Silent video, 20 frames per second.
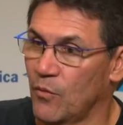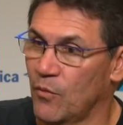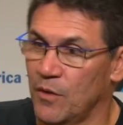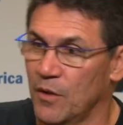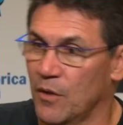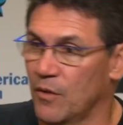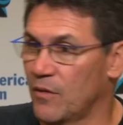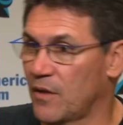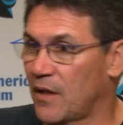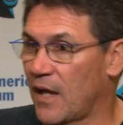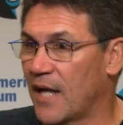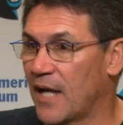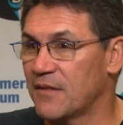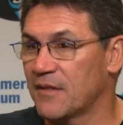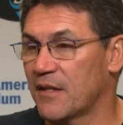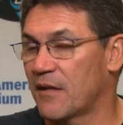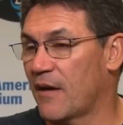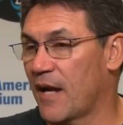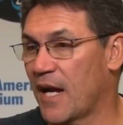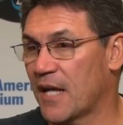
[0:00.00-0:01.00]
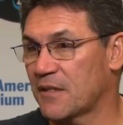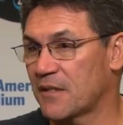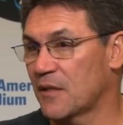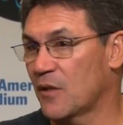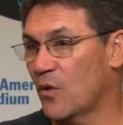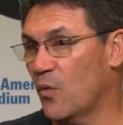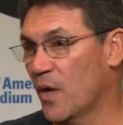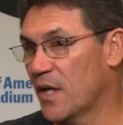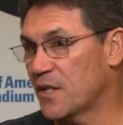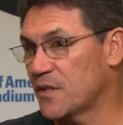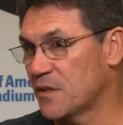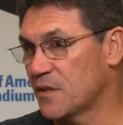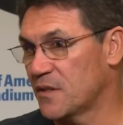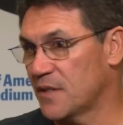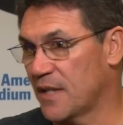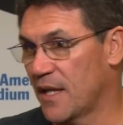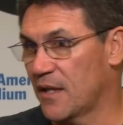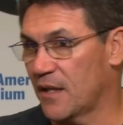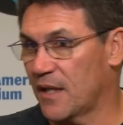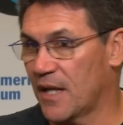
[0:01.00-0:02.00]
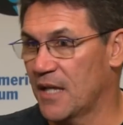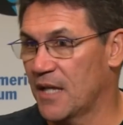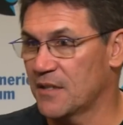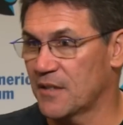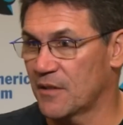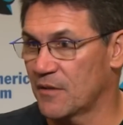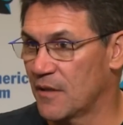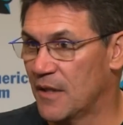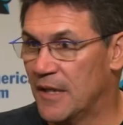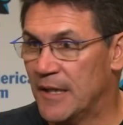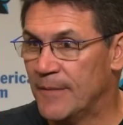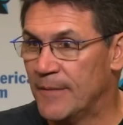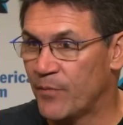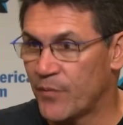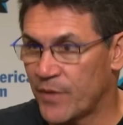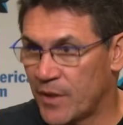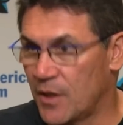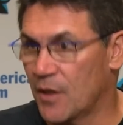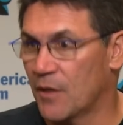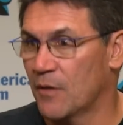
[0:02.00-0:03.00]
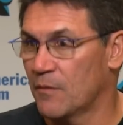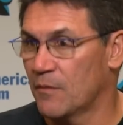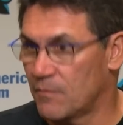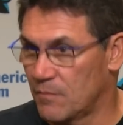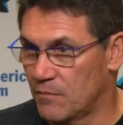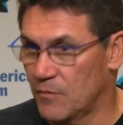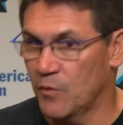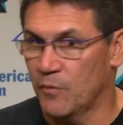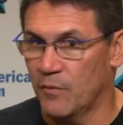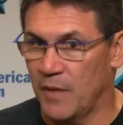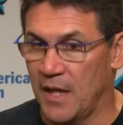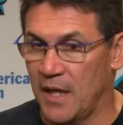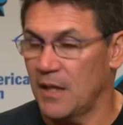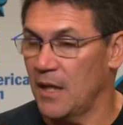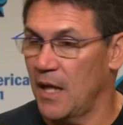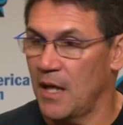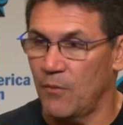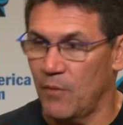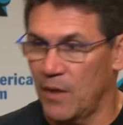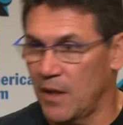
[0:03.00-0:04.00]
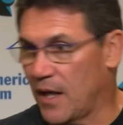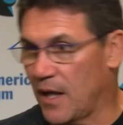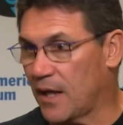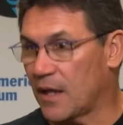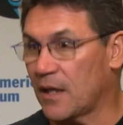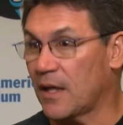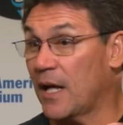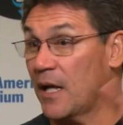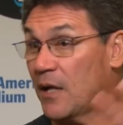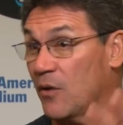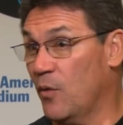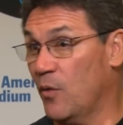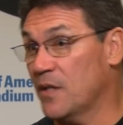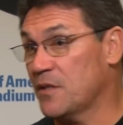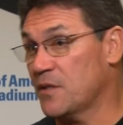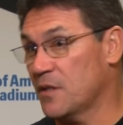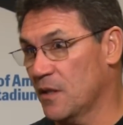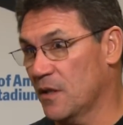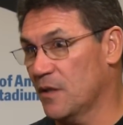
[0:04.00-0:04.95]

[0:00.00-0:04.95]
You know, guys that are asking questions, that guys that'll, you know, well, hey, hey, wait, I got, I got a question.